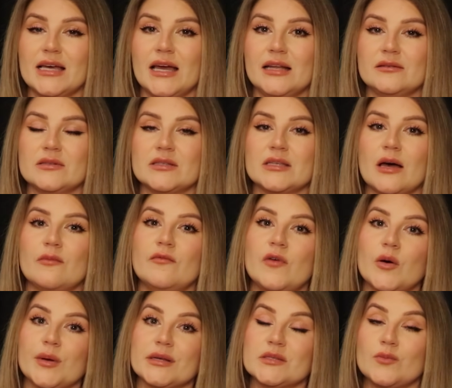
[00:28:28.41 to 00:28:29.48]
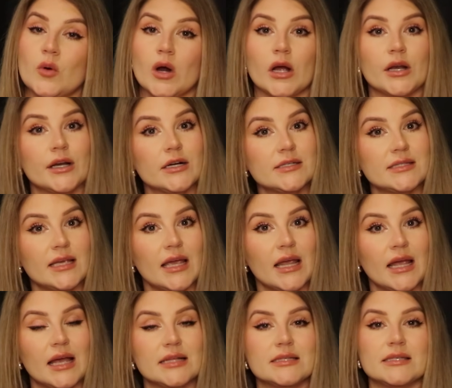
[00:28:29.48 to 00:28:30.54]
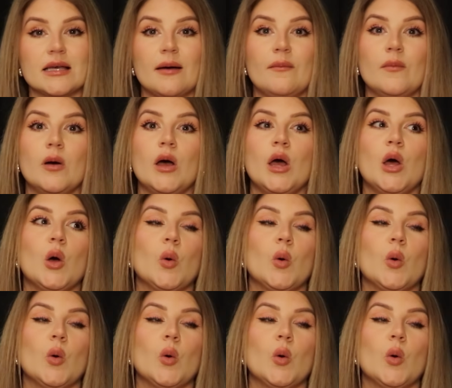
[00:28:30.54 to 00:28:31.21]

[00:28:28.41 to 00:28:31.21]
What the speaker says: that some focus more on nursing and some